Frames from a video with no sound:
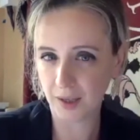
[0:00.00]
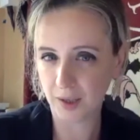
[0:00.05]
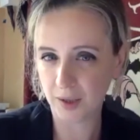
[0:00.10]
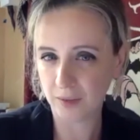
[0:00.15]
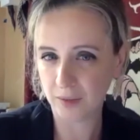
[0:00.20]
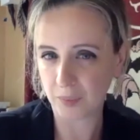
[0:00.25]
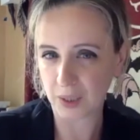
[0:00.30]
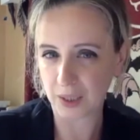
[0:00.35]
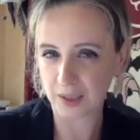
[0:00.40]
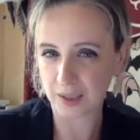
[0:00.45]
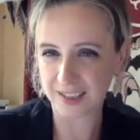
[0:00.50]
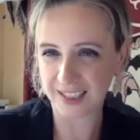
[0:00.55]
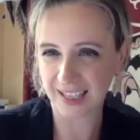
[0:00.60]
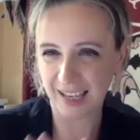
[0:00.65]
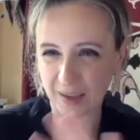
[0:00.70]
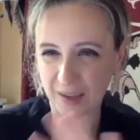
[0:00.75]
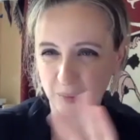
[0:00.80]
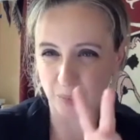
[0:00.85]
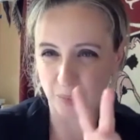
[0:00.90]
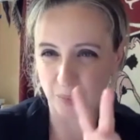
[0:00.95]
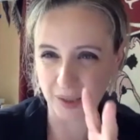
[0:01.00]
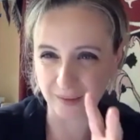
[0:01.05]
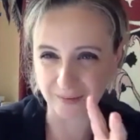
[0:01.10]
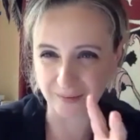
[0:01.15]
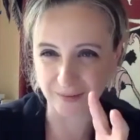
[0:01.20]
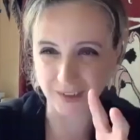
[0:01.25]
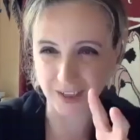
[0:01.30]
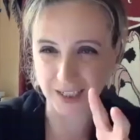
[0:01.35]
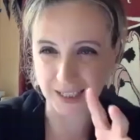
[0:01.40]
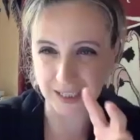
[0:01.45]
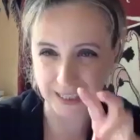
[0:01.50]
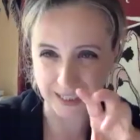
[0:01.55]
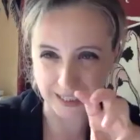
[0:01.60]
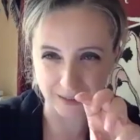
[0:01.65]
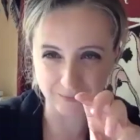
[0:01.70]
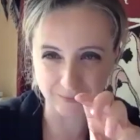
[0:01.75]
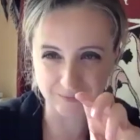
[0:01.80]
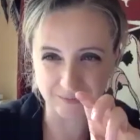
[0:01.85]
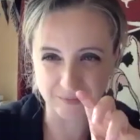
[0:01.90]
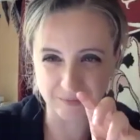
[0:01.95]
because it hadn't been
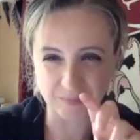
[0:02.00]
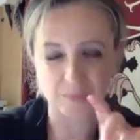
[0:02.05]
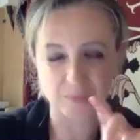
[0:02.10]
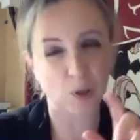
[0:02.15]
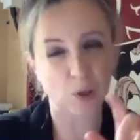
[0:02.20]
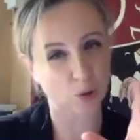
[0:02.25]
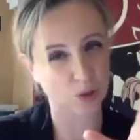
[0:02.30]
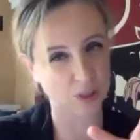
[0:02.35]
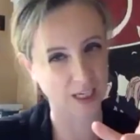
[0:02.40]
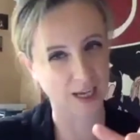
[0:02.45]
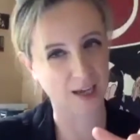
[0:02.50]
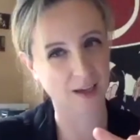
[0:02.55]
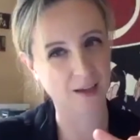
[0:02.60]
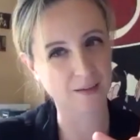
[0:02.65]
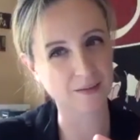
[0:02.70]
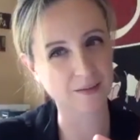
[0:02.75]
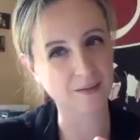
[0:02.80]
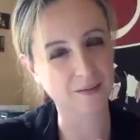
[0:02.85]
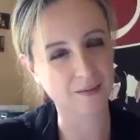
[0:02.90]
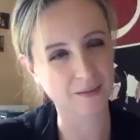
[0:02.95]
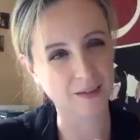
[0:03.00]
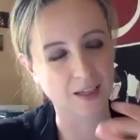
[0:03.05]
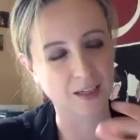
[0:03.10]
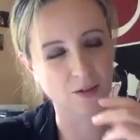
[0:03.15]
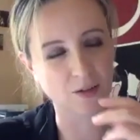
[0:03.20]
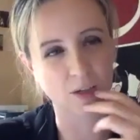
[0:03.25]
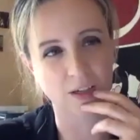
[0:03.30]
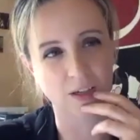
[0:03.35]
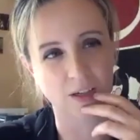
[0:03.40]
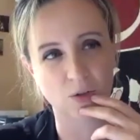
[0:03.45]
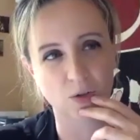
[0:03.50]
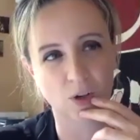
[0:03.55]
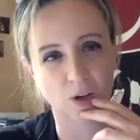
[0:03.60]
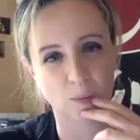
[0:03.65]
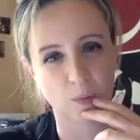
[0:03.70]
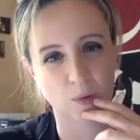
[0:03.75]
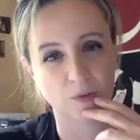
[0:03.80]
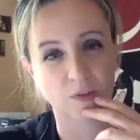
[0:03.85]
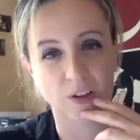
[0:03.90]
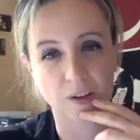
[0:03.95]
really looked at in in
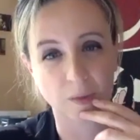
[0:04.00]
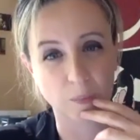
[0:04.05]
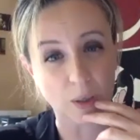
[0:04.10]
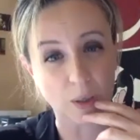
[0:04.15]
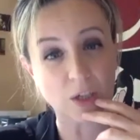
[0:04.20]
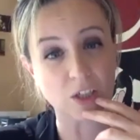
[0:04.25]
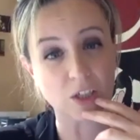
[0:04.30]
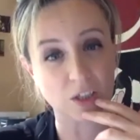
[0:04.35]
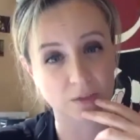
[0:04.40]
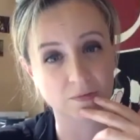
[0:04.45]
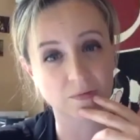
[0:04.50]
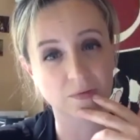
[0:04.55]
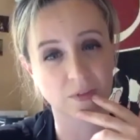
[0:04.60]
drama very much